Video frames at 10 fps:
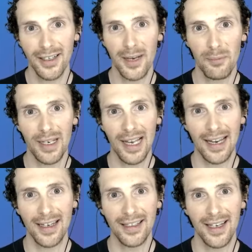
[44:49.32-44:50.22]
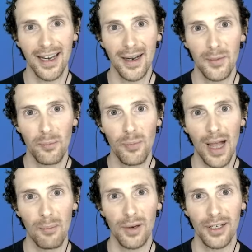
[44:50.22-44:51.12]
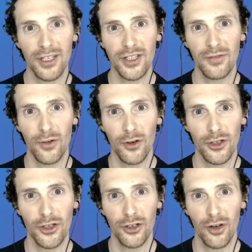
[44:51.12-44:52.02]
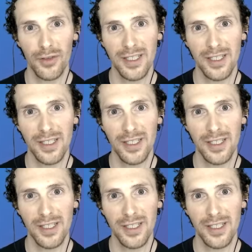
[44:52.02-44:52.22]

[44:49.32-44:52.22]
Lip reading: there can be like the published version of